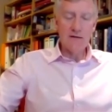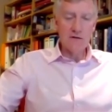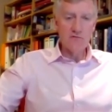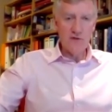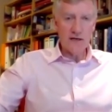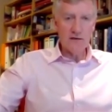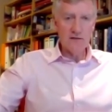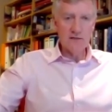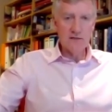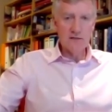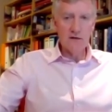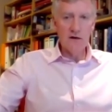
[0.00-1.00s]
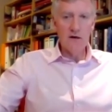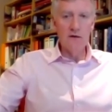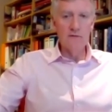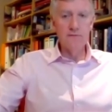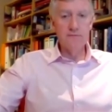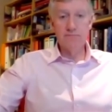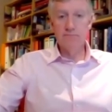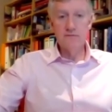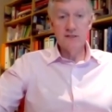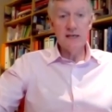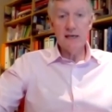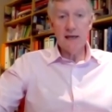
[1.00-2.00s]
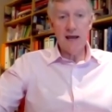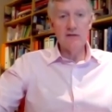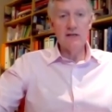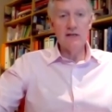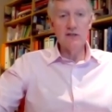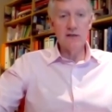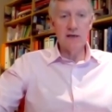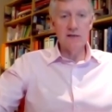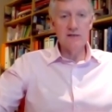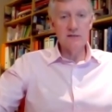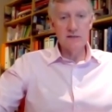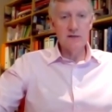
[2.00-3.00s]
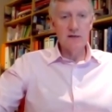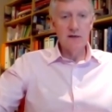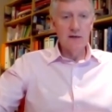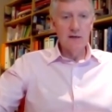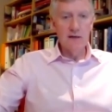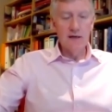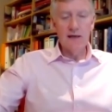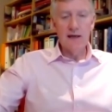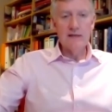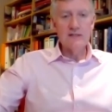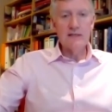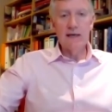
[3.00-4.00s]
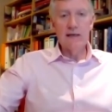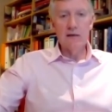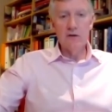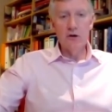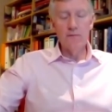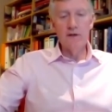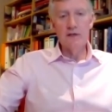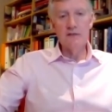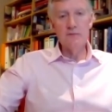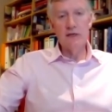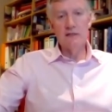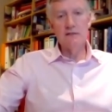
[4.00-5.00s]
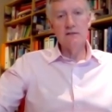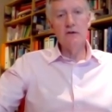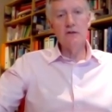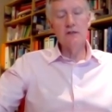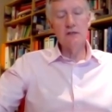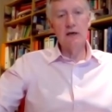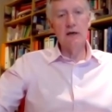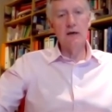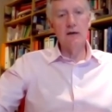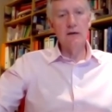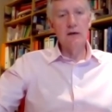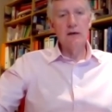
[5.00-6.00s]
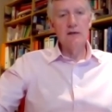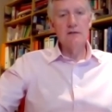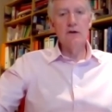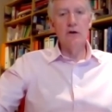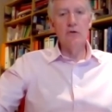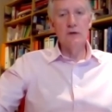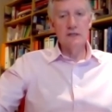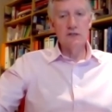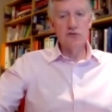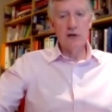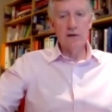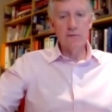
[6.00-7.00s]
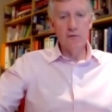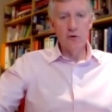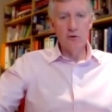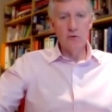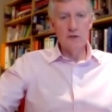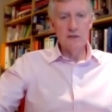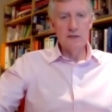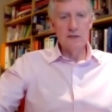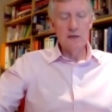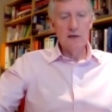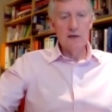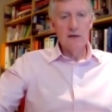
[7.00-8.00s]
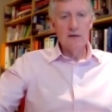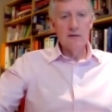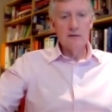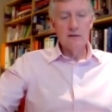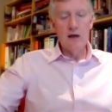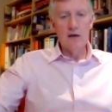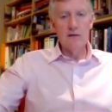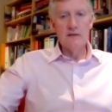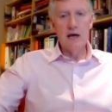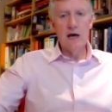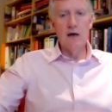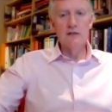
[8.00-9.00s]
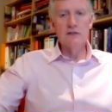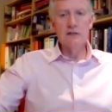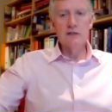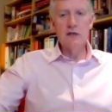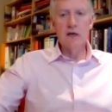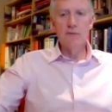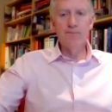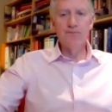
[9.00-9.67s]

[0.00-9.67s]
the rigors of sea carriage, and that's again stating the obvious, but it's not always a straightforward task. So